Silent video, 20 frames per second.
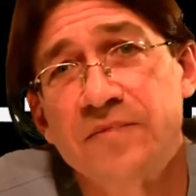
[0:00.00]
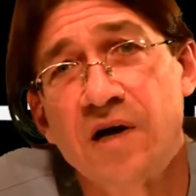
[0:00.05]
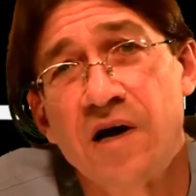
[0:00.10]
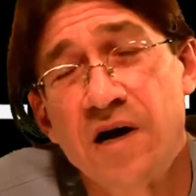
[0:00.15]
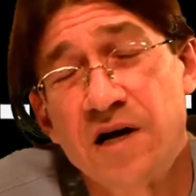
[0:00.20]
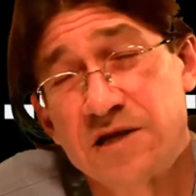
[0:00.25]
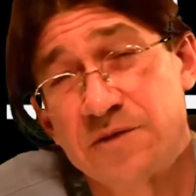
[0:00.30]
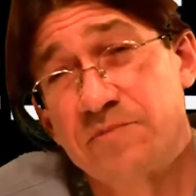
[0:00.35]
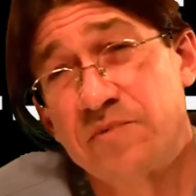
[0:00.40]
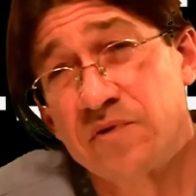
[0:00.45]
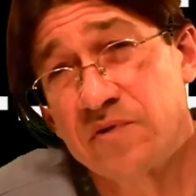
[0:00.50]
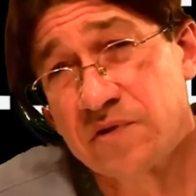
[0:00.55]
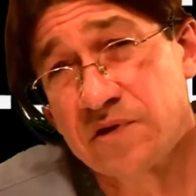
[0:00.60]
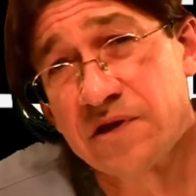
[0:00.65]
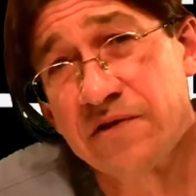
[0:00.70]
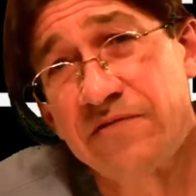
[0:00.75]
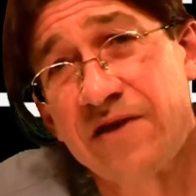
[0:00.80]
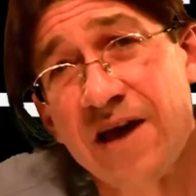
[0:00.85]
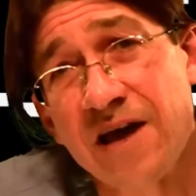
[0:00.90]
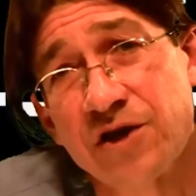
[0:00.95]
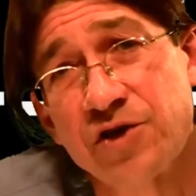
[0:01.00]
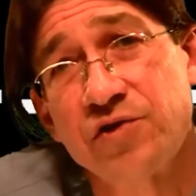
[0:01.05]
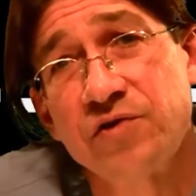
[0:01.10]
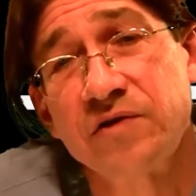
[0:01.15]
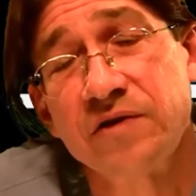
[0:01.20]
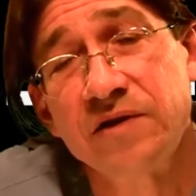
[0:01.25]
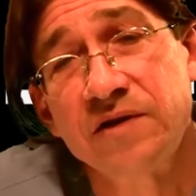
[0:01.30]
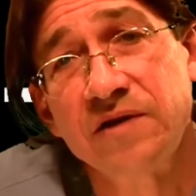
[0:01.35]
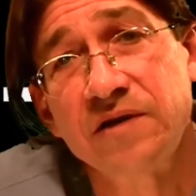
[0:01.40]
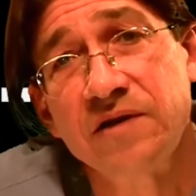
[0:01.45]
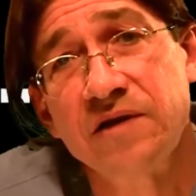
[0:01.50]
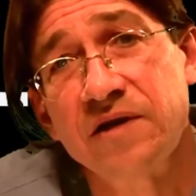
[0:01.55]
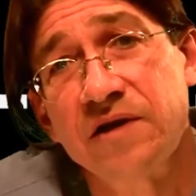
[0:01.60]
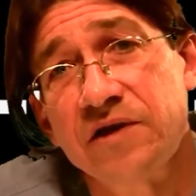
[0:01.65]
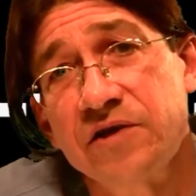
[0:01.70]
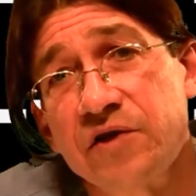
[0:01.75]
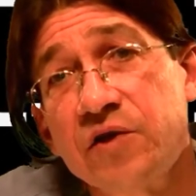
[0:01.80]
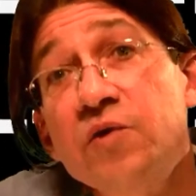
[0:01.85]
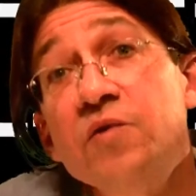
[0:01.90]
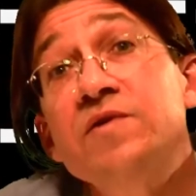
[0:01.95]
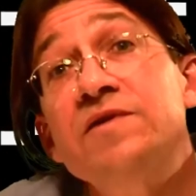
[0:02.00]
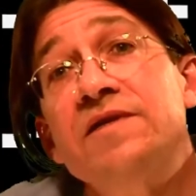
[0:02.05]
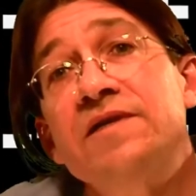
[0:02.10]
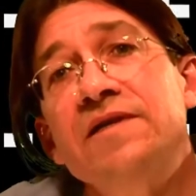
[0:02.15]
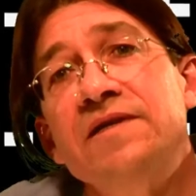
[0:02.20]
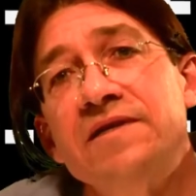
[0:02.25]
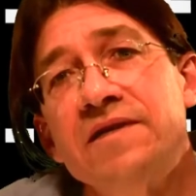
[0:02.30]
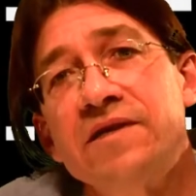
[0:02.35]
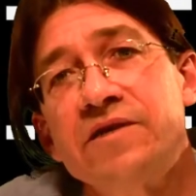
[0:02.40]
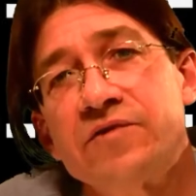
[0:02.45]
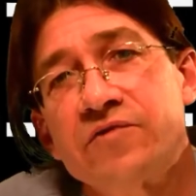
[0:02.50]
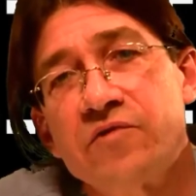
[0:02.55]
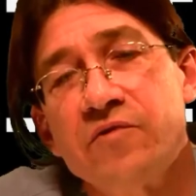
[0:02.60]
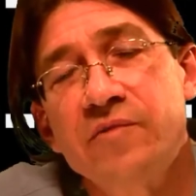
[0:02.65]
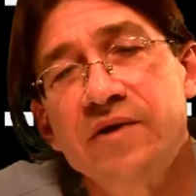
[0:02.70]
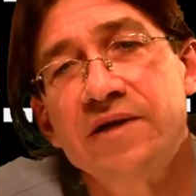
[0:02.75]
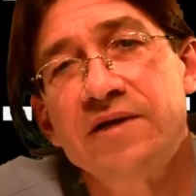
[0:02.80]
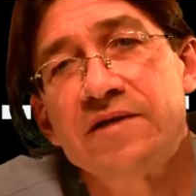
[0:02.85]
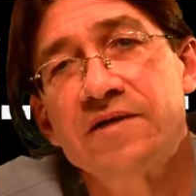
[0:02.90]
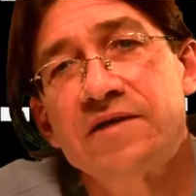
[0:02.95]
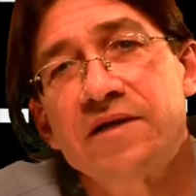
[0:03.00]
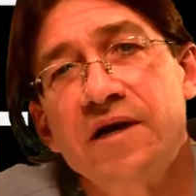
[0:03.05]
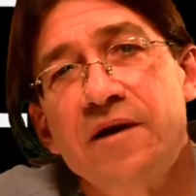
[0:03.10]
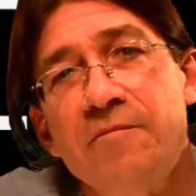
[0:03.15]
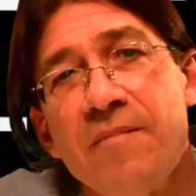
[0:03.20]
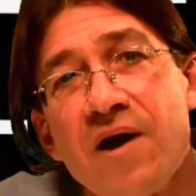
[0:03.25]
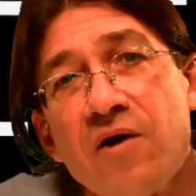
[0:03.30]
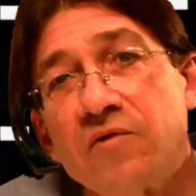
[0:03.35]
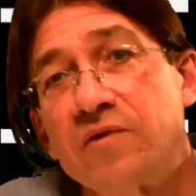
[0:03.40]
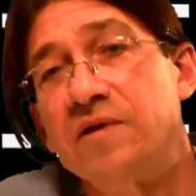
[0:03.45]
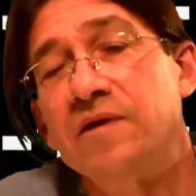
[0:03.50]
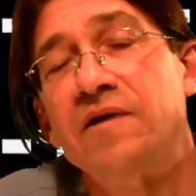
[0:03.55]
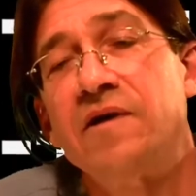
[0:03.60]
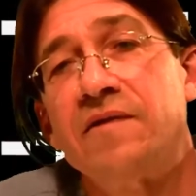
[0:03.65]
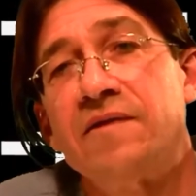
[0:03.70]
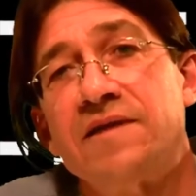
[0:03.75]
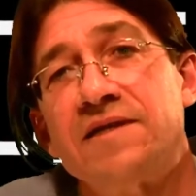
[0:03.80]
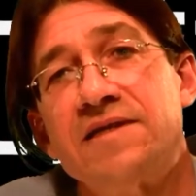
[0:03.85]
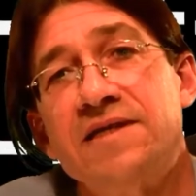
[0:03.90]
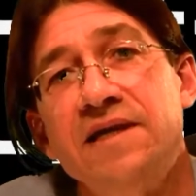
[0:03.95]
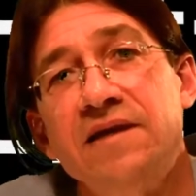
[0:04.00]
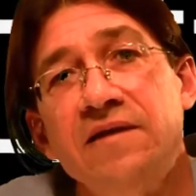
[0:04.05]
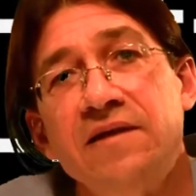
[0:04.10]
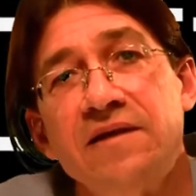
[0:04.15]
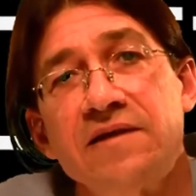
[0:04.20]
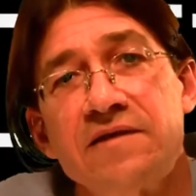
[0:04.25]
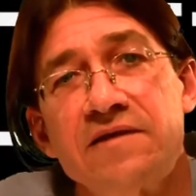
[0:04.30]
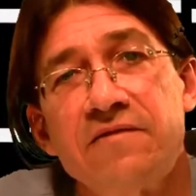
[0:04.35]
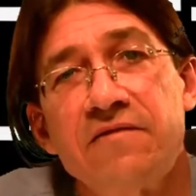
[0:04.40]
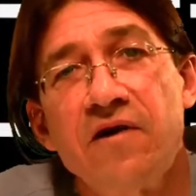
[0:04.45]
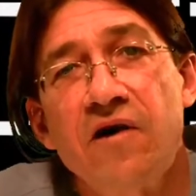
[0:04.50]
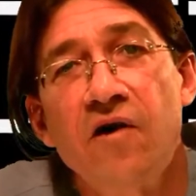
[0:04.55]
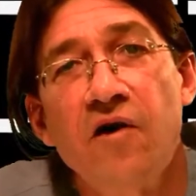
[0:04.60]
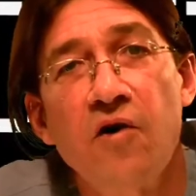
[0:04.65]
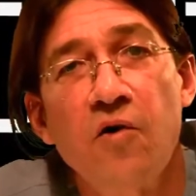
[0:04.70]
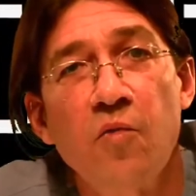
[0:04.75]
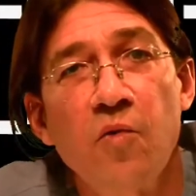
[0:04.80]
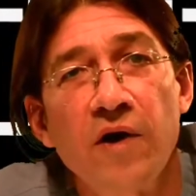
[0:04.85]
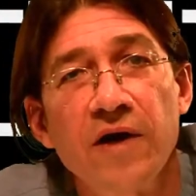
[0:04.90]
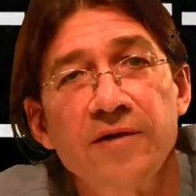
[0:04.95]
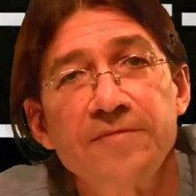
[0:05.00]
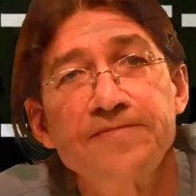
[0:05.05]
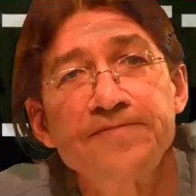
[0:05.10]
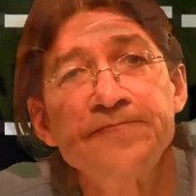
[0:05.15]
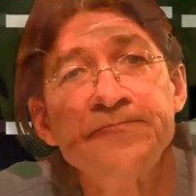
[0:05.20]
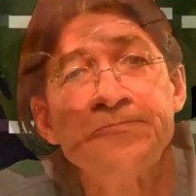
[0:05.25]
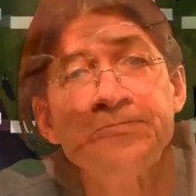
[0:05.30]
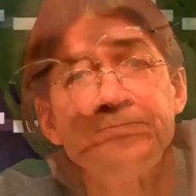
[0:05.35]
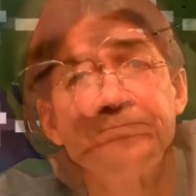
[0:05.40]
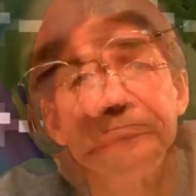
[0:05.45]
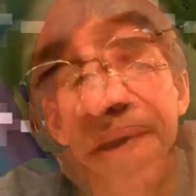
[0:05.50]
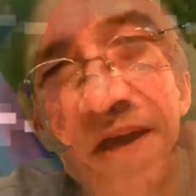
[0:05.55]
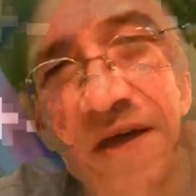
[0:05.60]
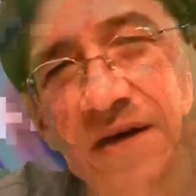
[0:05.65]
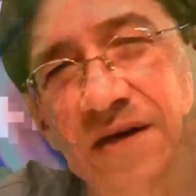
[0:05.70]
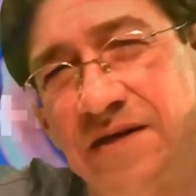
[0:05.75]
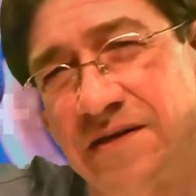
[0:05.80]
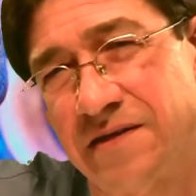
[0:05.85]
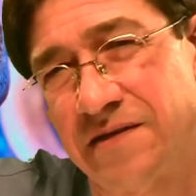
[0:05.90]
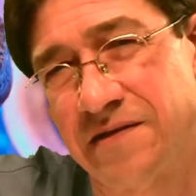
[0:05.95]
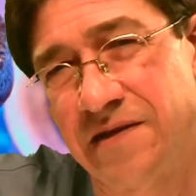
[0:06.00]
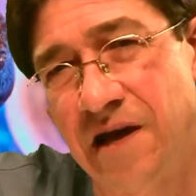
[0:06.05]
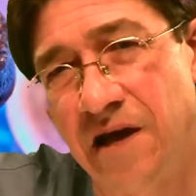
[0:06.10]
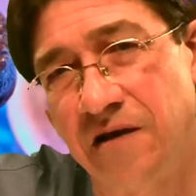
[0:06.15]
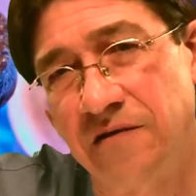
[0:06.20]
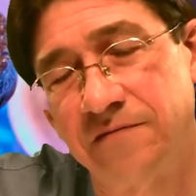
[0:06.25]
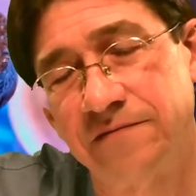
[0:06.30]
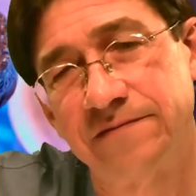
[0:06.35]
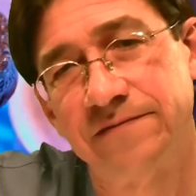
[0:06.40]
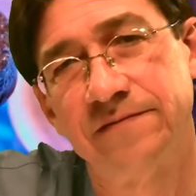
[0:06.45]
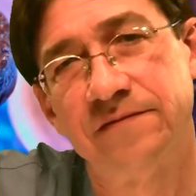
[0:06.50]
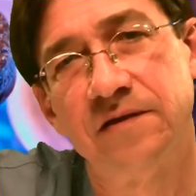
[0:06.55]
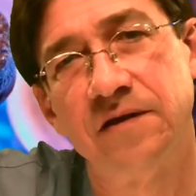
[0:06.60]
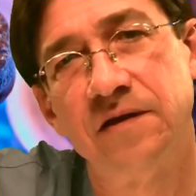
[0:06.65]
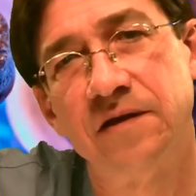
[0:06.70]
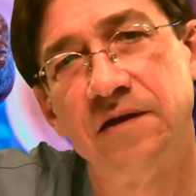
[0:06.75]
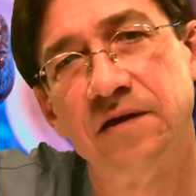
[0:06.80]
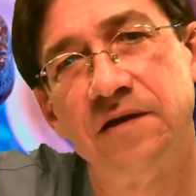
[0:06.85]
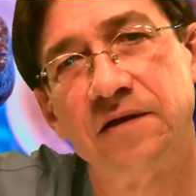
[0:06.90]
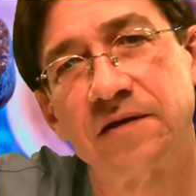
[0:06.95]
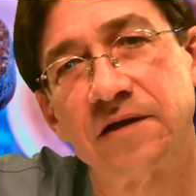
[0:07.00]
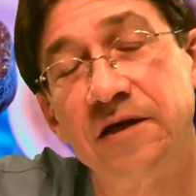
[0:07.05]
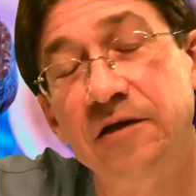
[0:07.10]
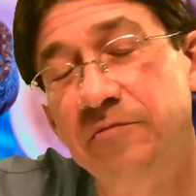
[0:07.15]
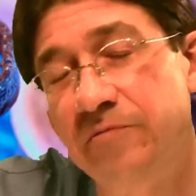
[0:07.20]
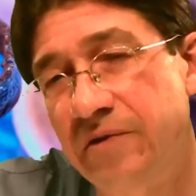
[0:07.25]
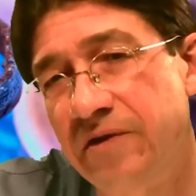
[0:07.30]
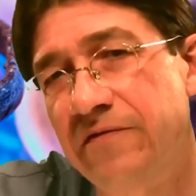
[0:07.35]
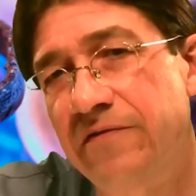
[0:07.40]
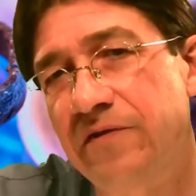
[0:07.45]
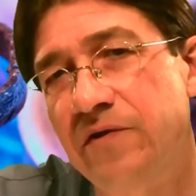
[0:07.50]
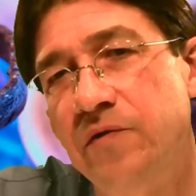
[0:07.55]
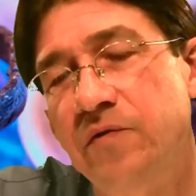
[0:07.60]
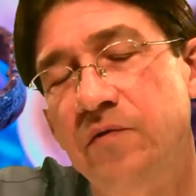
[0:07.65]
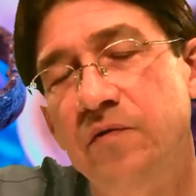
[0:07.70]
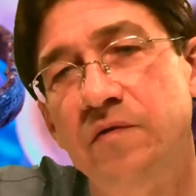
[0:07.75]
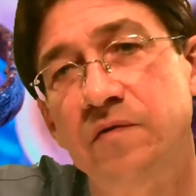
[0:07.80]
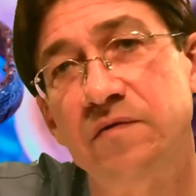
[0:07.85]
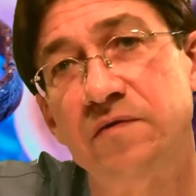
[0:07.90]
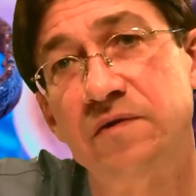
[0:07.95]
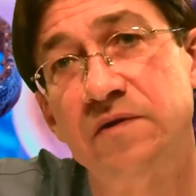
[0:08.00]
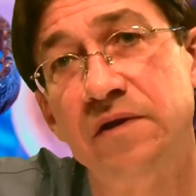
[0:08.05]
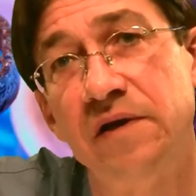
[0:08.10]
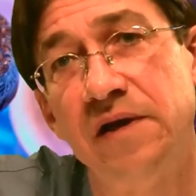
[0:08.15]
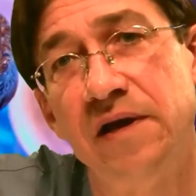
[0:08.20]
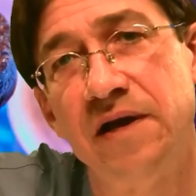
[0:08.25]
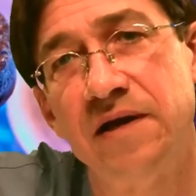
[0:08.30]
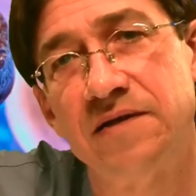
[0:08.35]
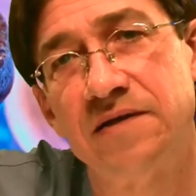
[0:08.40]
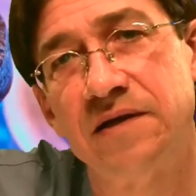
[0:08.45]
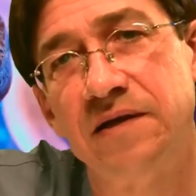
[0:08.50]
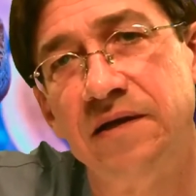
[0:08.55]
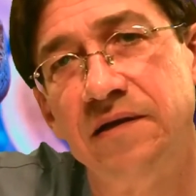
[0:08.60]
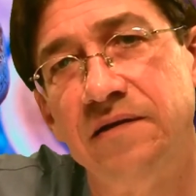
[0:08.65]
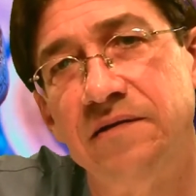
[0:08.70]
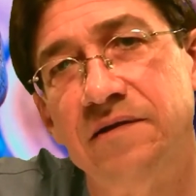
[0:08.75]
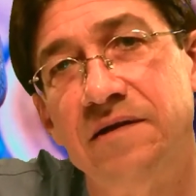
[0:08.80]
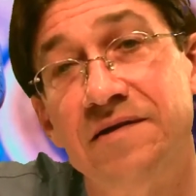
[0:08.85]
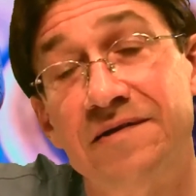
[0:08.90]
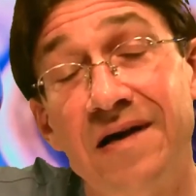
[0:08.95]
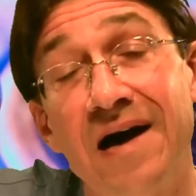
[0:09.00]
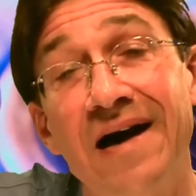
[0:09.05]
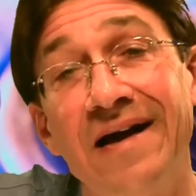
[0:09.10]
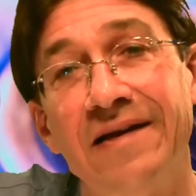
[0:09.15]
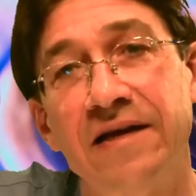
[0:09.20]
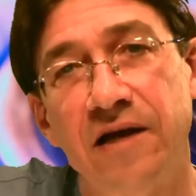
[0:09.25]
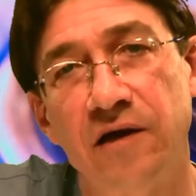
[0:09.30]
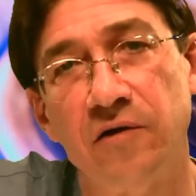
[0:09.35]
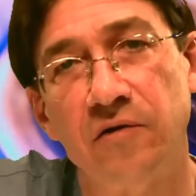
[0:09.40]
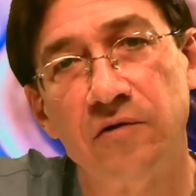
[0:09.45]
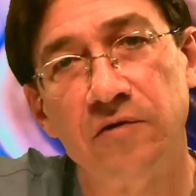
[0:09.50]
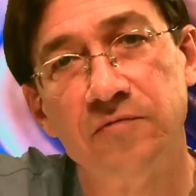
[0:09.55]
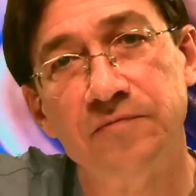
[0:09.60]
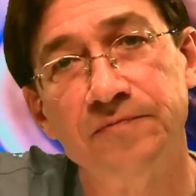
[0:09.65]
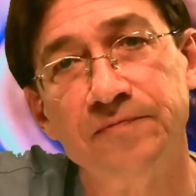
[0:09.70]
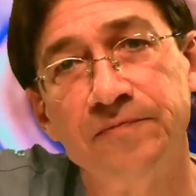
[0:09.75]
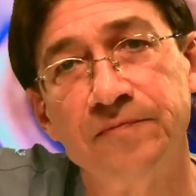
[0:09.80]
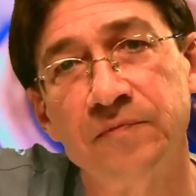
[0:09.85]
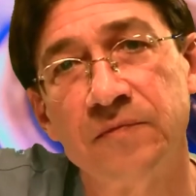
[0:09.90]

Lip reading: Hospitals have actually used these instruments mounted on the ceilings of the hallway. Now, pain itself can be viewed as a design error.